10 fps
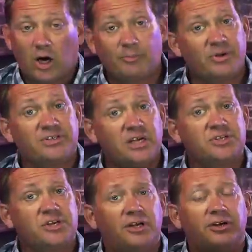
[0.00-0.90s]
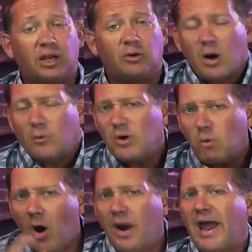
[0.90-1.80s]
our position and what
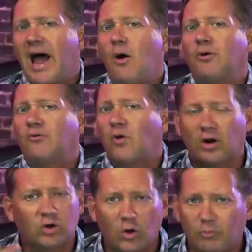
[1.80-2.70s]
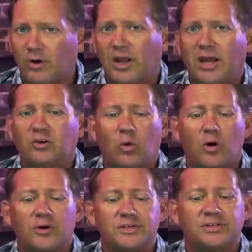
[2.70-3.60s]
we want out of our corporate
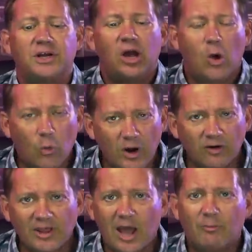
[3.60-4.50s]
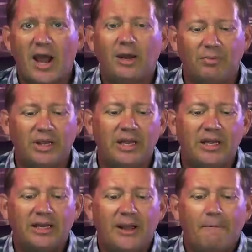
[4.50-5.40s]
headquarters, where that might
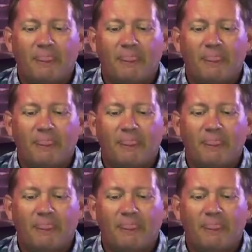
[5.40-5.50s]
be.